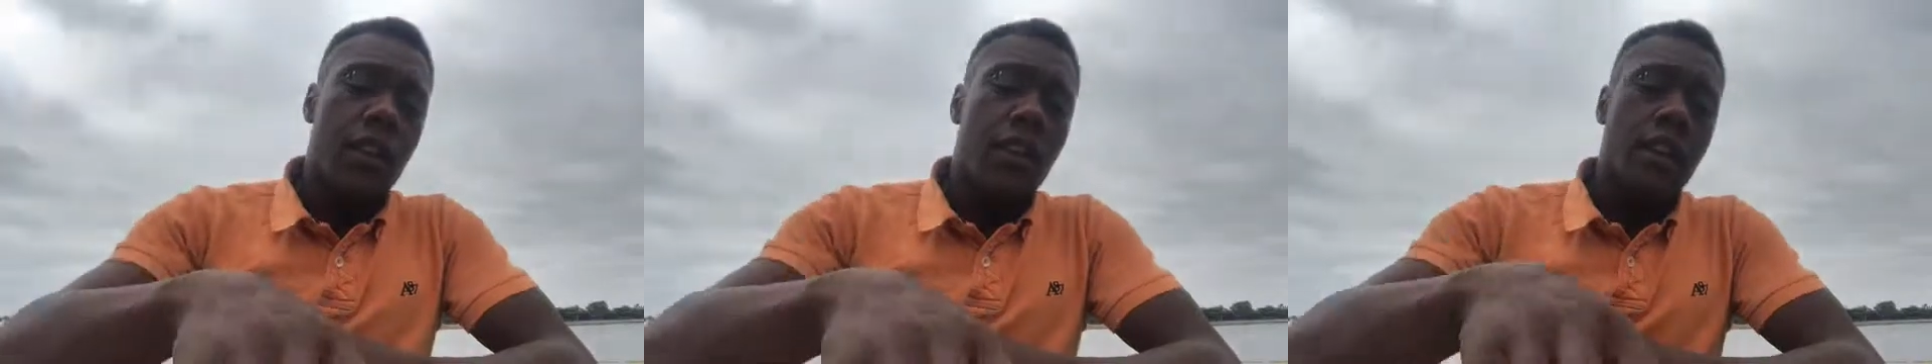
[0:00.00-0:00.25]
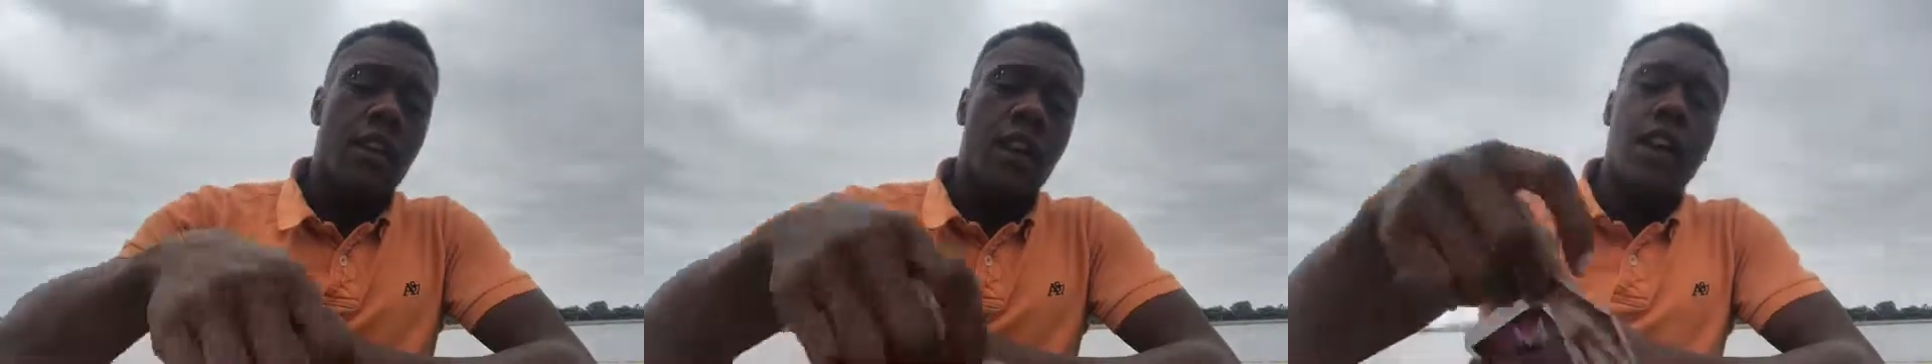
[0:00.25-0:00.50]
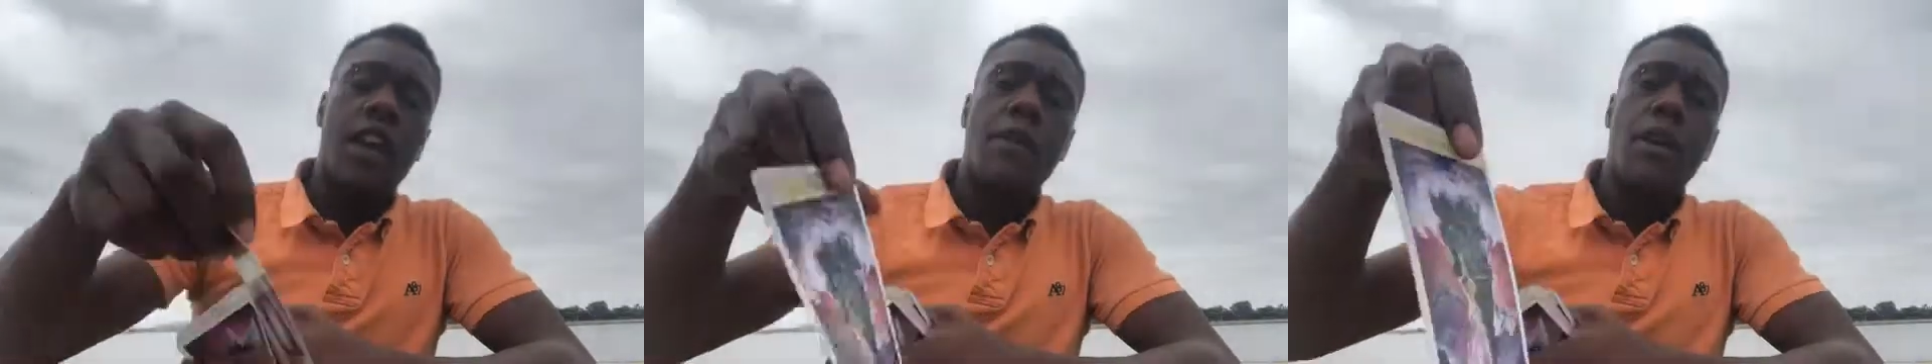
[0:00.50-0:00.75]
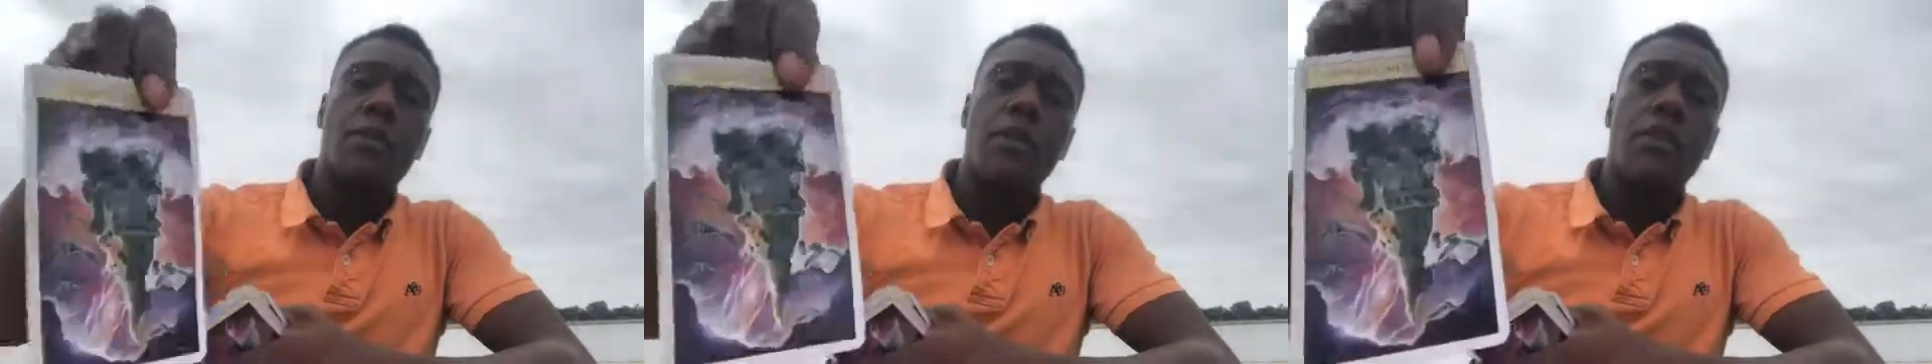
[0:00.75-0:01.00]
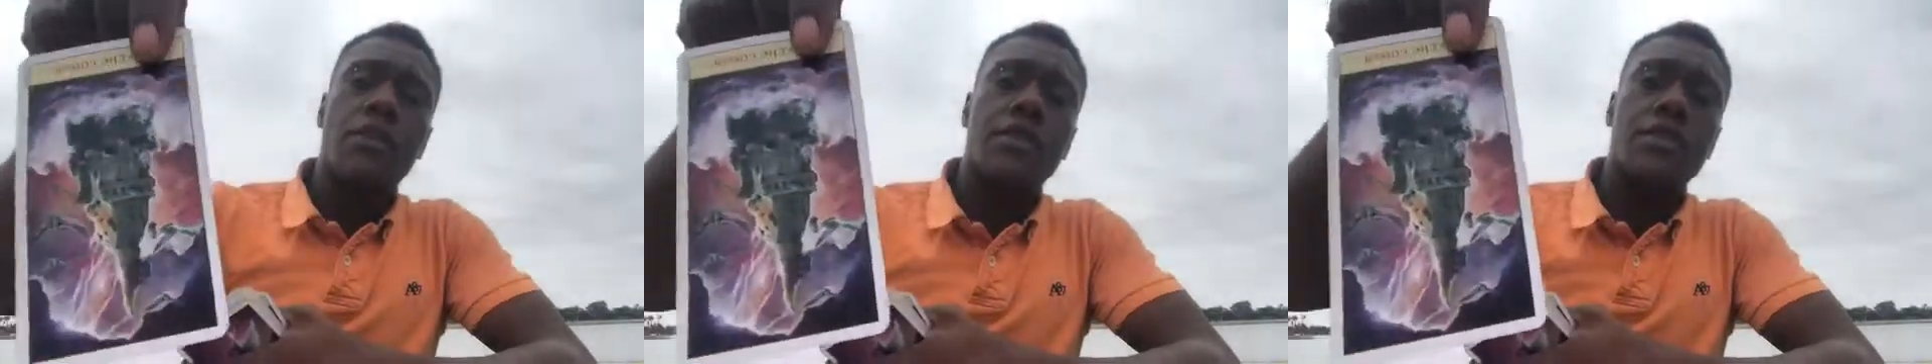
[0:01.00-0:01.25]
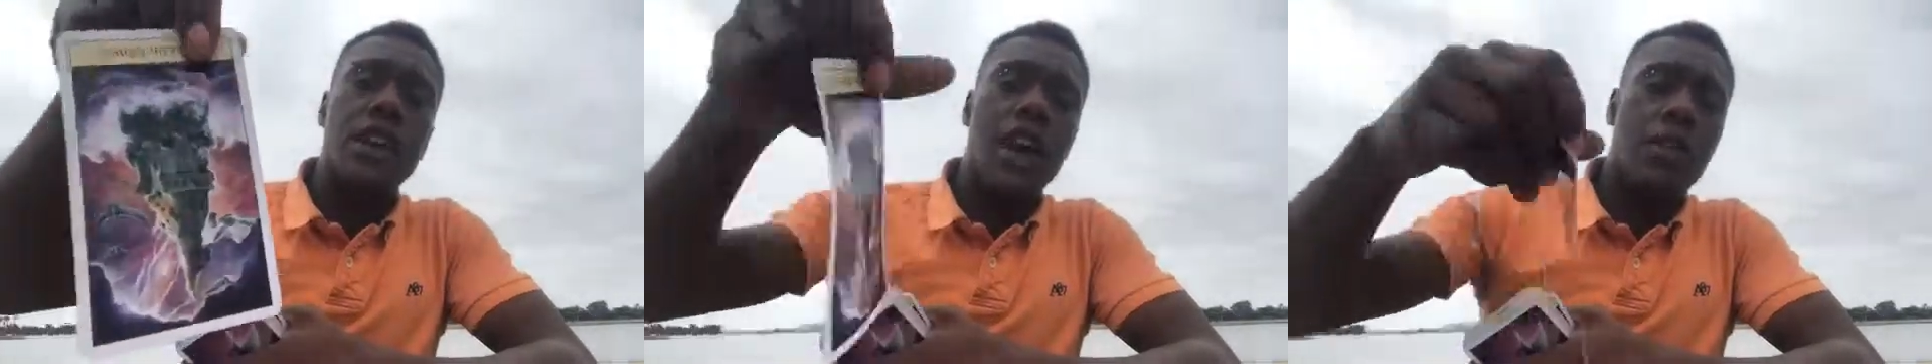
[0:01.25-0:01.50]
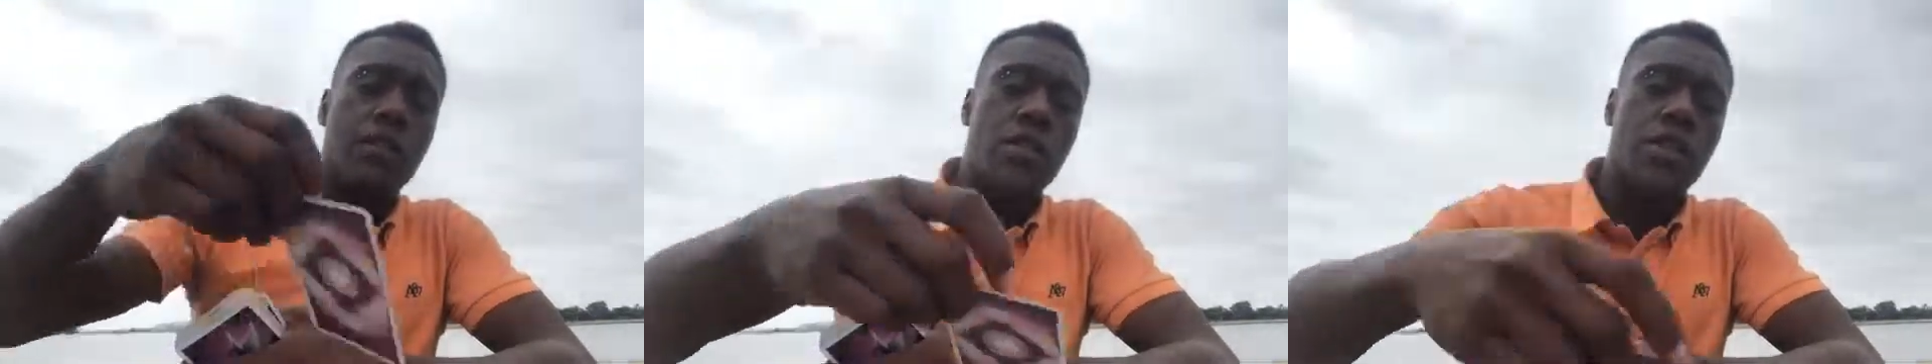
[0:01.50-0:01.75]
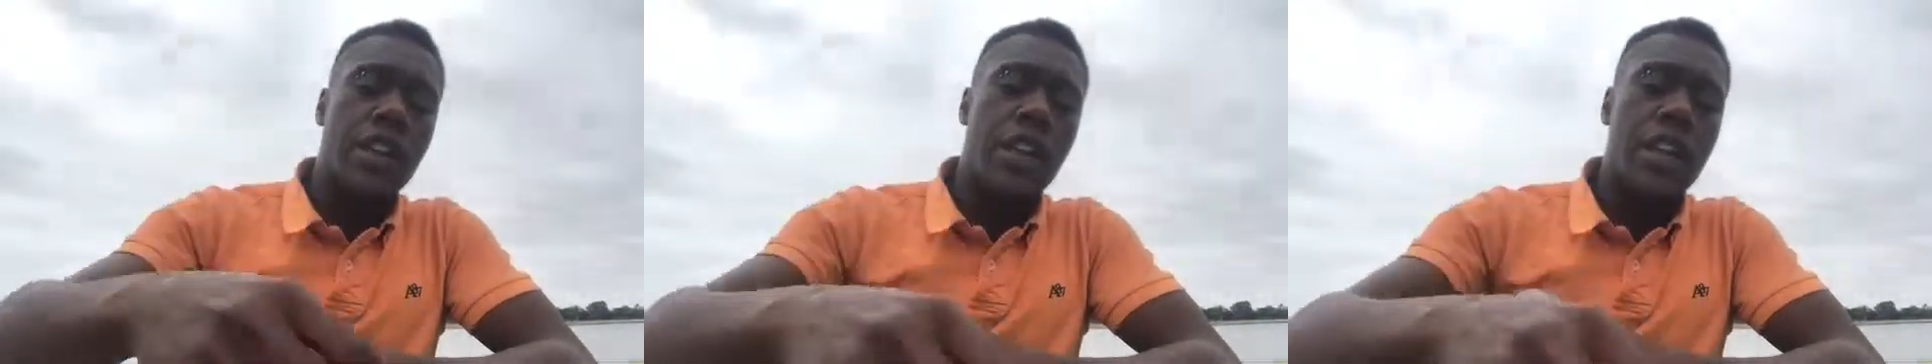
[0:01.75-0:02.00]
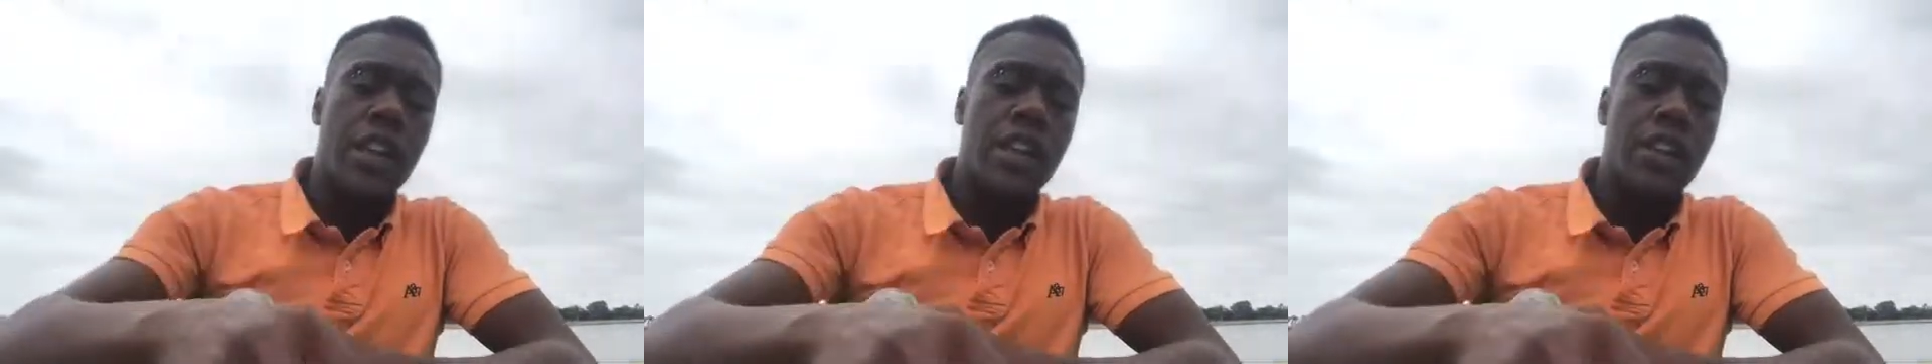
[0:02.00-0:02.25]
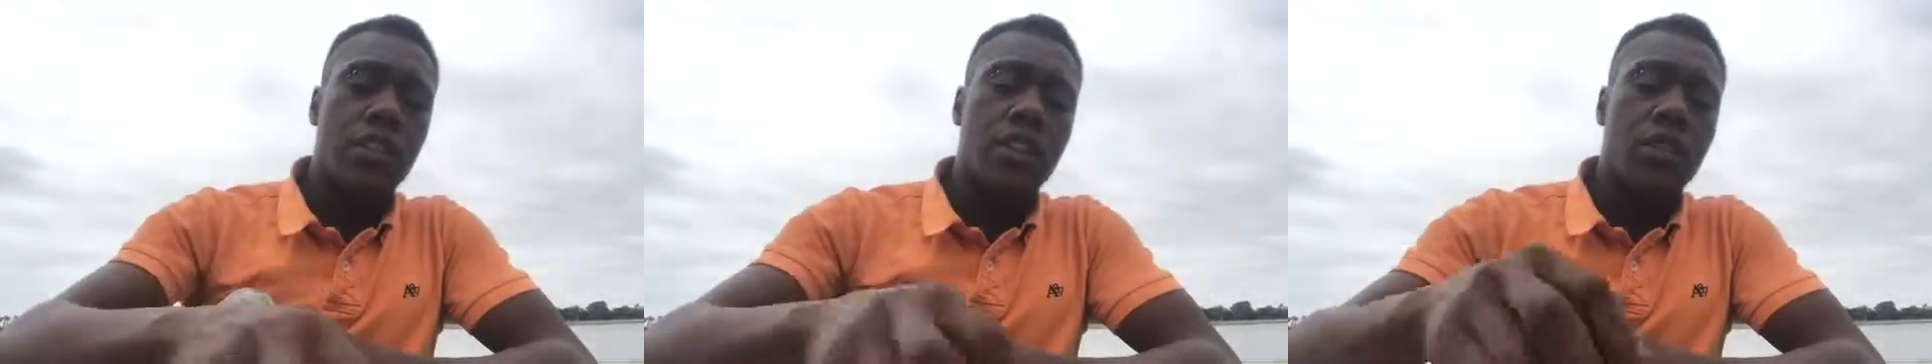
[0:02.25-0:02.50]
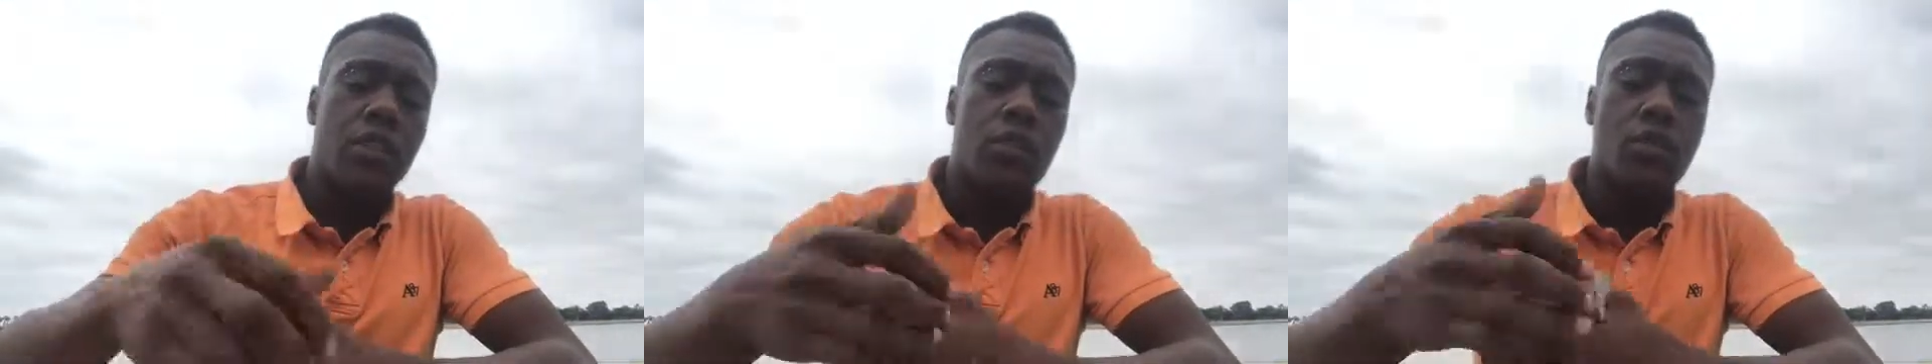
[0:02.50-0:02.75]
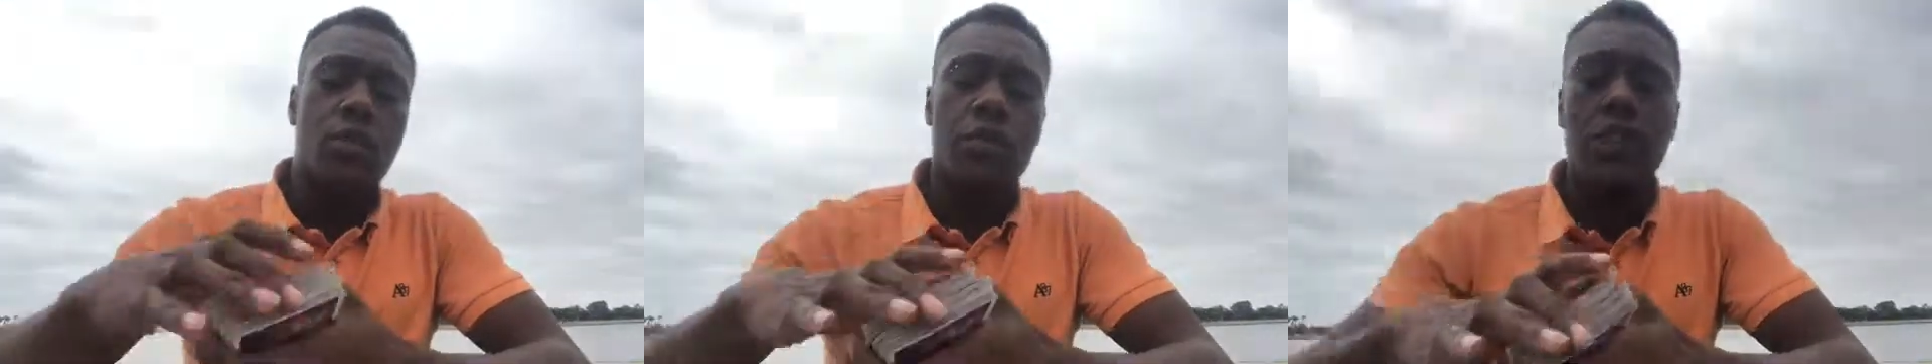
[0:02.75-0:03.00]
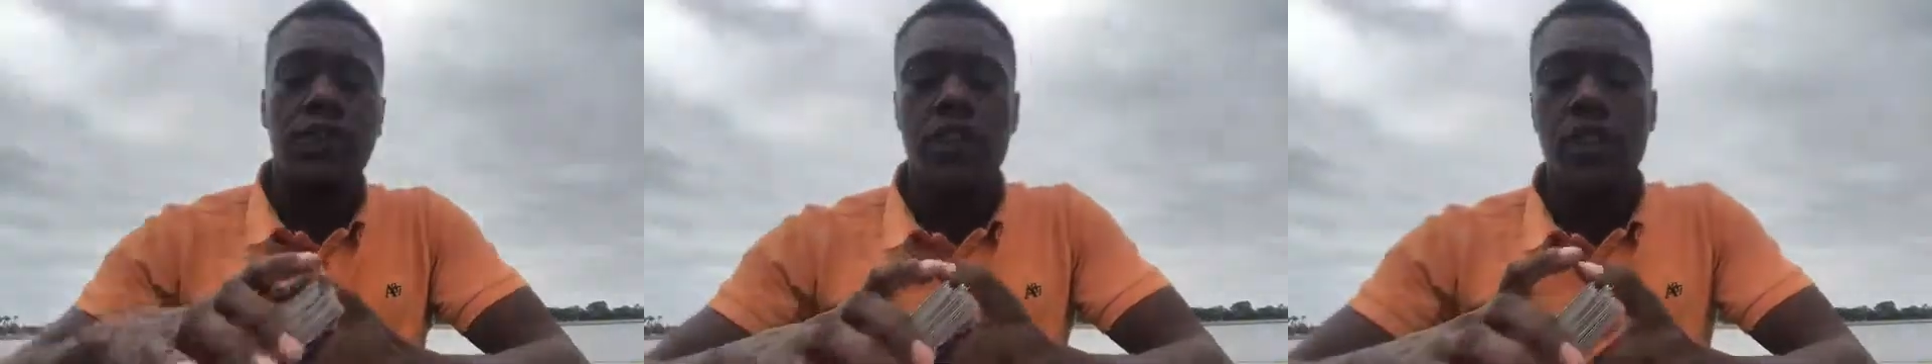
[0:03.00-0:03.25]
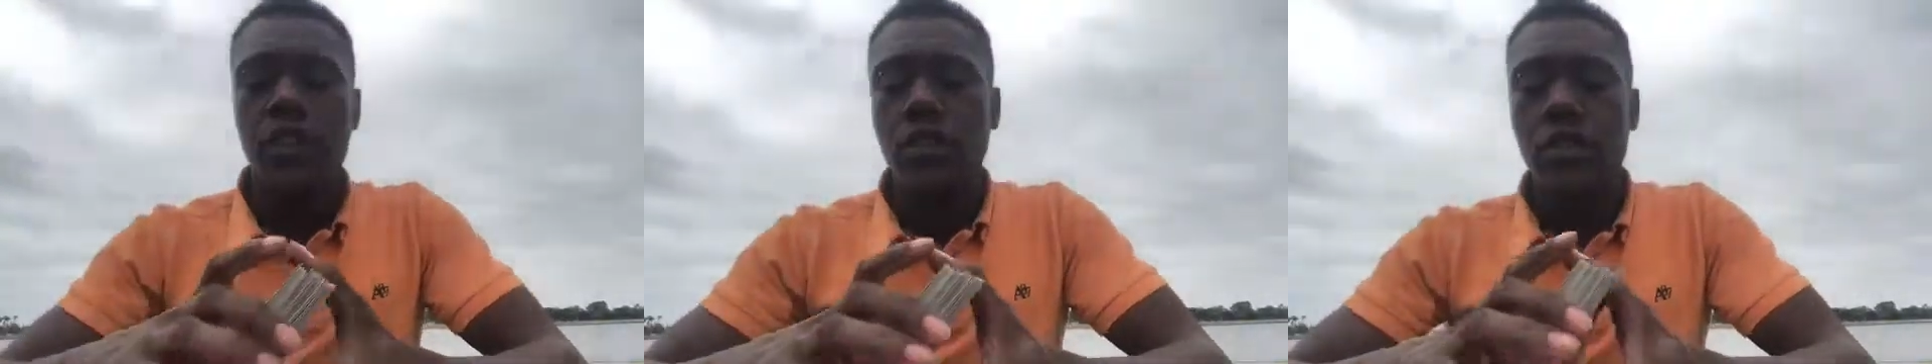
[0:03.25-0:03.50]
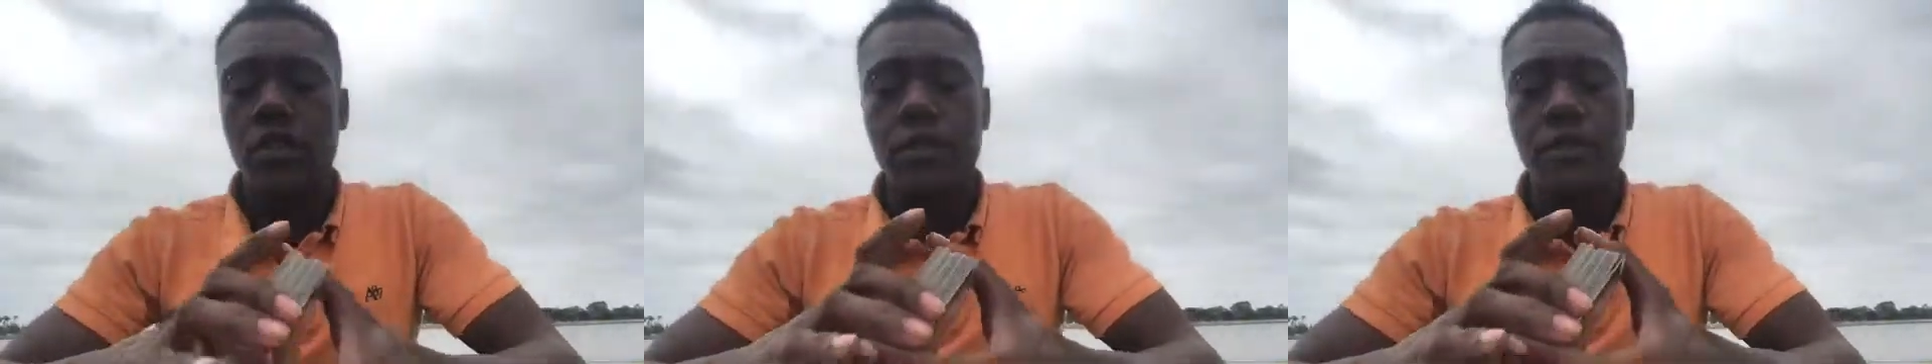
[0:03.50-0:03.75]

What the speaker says: And that came out with the Tower in reverse.